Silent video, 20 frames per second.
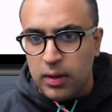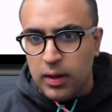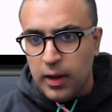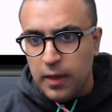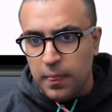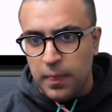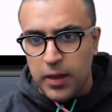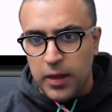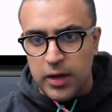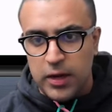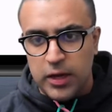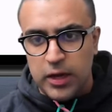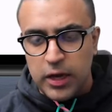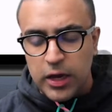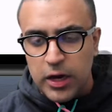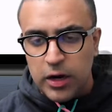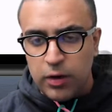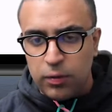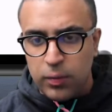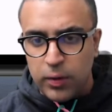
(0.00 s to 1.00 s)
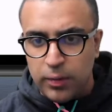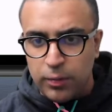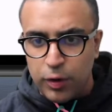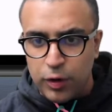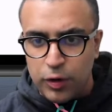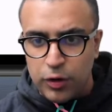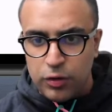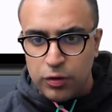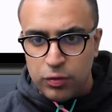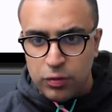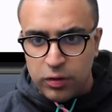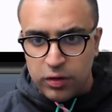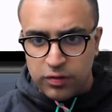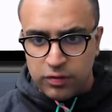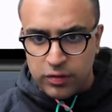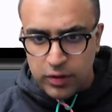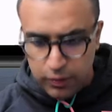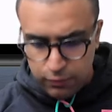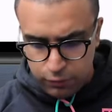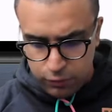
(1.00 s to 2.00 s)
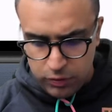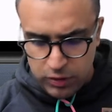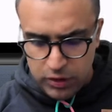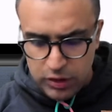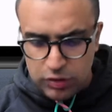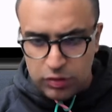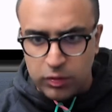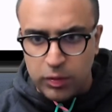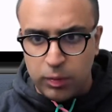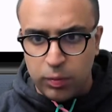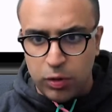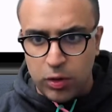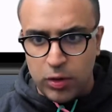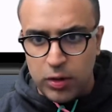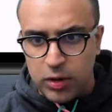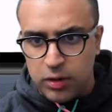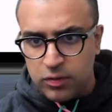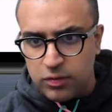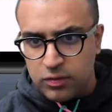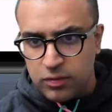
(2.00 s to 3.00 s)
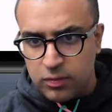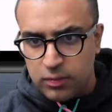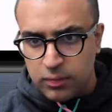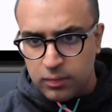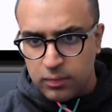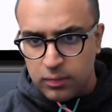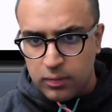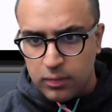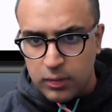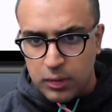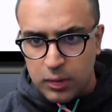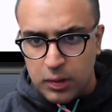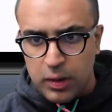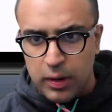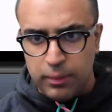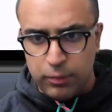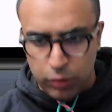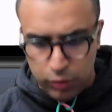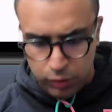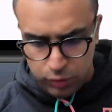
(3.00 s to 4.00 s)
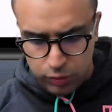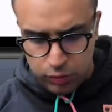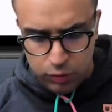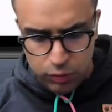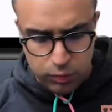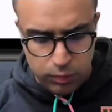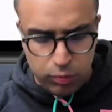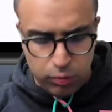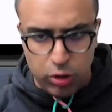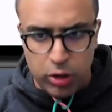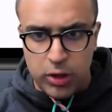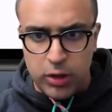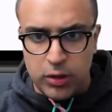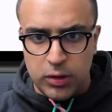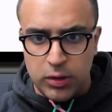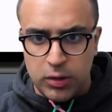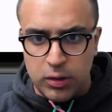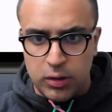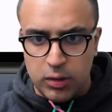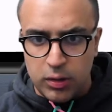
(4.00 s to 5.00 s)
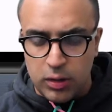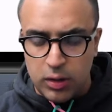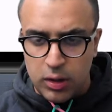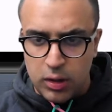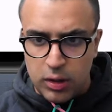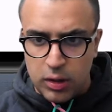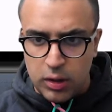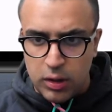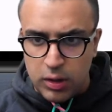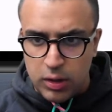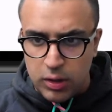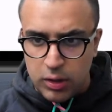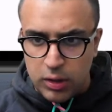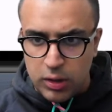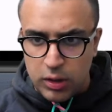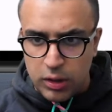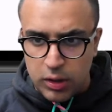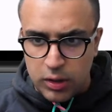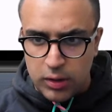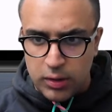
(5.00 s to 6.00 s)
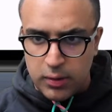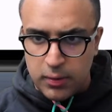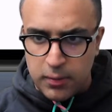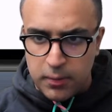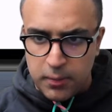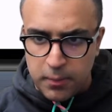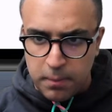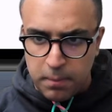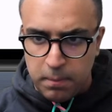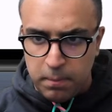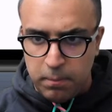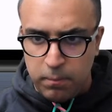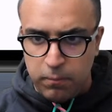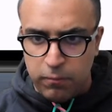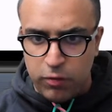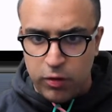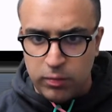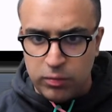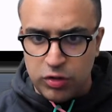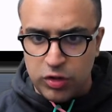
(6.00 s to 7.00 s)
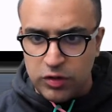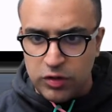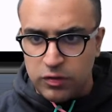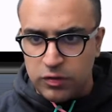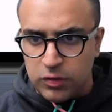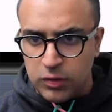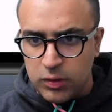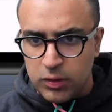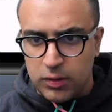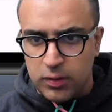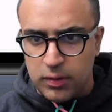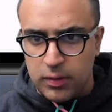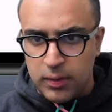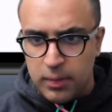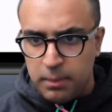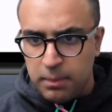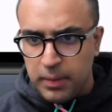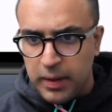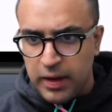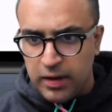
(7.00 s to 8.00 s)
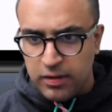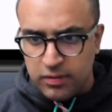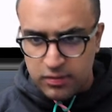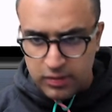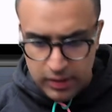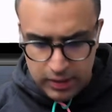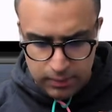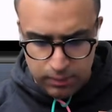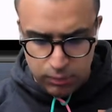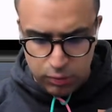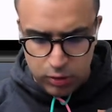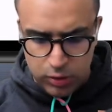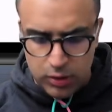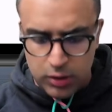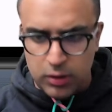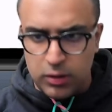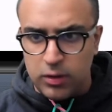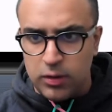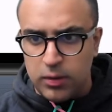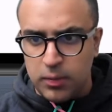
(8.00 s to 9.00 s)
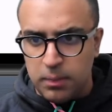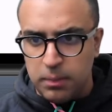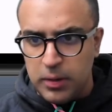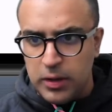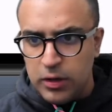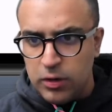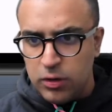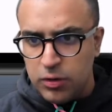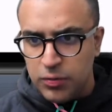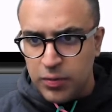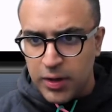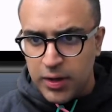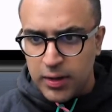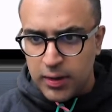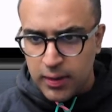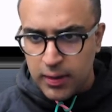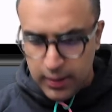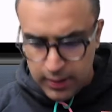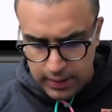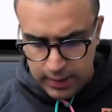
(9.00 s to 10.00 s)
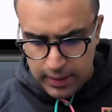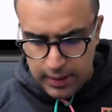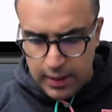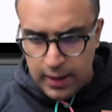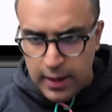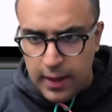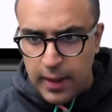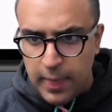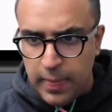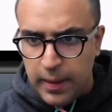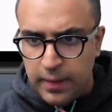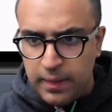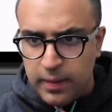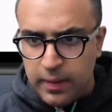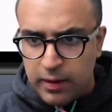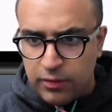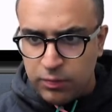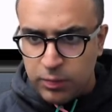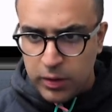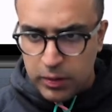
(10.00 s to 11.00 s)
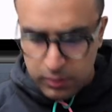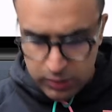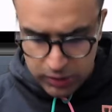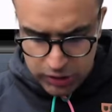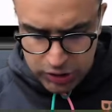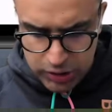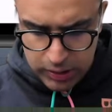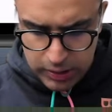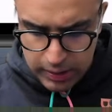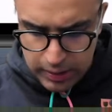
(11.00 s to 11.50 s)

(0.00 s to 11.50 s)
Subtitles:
And then here, what I'm going to do is that for each of the products, I'm going to do product dot from JSON, pass that product P to it, and then that's pretty much it.